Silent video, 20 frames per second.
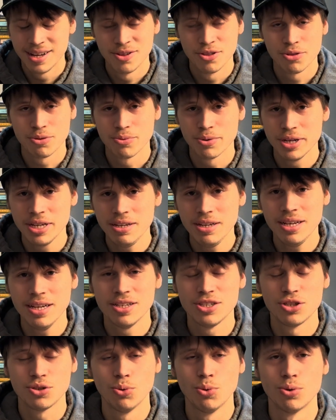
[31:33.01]
3
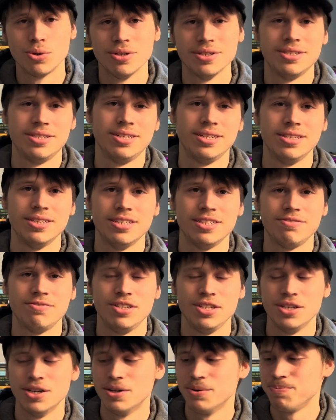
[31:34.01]
swords in this
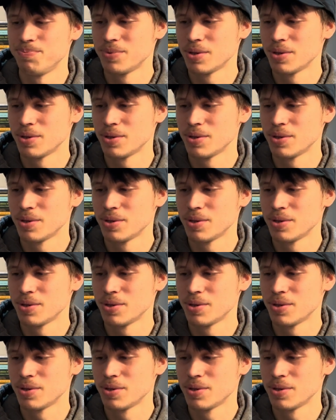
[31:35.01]
video.